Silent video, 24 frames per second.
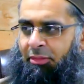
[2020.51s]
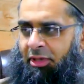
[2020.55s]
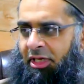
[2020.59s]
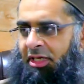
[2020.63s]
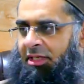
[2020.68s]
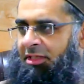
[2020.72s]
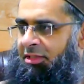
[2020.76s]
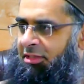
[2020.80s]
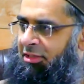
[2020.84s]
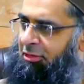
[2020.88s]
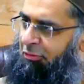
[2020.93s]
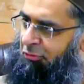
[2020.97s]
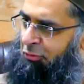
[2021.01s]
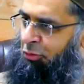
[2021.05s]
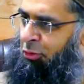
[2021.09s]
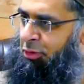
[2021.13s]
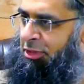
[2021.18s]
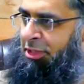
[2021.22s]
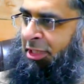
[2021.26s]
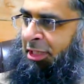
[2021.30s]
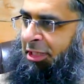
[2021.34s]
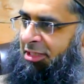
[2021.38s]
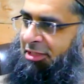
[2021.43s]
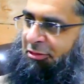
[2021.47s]
Because the
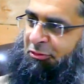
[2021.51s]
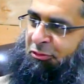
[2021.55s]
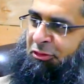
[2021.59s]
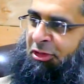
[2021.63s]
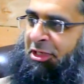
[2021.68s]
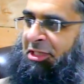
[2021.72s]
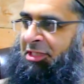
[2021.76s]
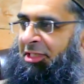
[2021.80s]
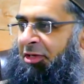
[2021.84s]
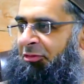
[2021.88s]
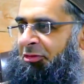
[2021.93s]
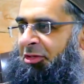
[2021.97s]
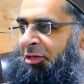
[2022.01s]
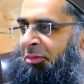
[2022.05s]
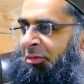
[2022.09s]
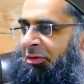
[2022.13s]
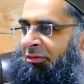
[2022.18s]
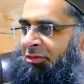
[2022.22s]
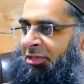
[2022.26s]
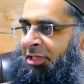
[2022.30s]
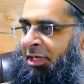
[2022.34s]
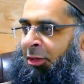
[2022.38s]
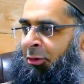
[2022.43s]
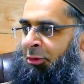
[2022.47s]
40 years have finished after the
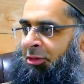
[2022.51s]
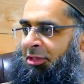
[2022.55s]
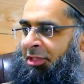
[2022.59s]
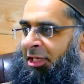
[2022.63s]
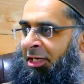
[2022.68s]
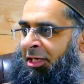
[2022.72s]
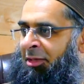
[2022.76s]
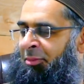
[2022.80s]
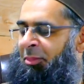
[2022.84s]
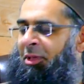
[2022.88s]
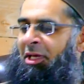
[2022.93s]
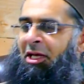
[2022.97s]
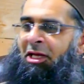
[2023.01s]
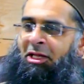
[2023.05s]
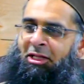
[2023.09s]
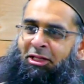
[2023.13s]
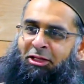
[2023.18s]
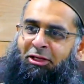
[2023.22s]
Prophet Sallallahu Alaihi Wasallam,